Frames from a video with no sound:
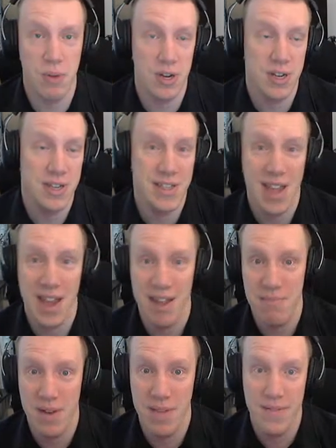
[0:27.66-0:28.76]
part in the
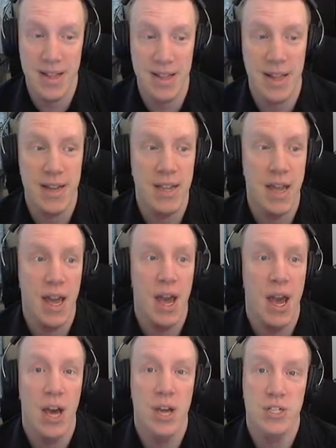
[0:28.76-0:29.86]
game, I feel like.
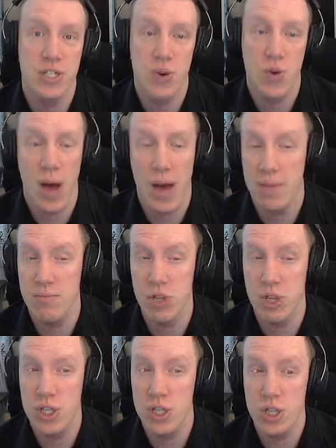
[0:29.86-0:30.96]
So I'm
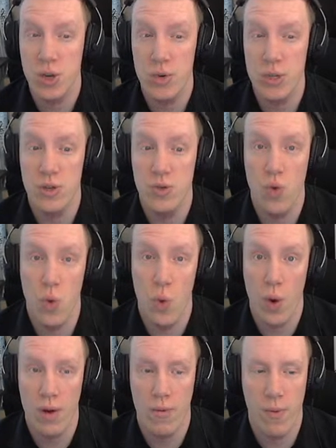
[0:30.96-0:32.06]
just going to
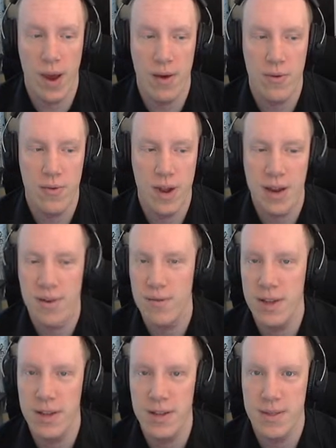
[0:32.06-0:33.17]
run around here
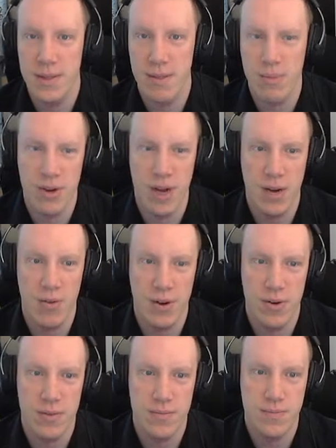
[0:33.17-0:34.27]
in the burn
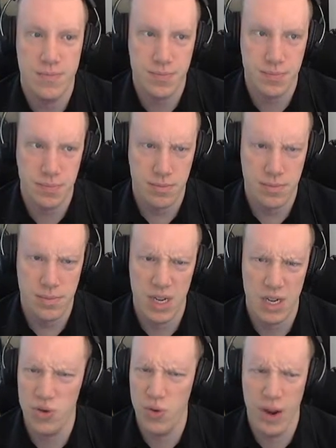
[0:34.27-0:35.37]
tower
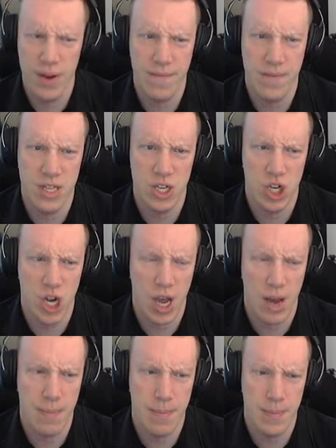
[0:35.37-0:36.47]
and try finish
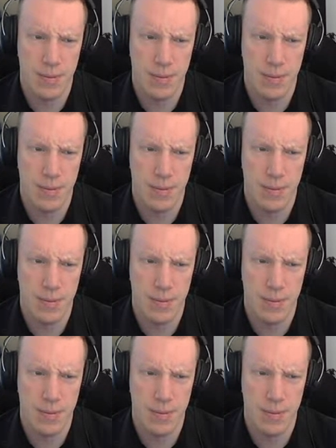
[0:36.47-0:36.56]
up.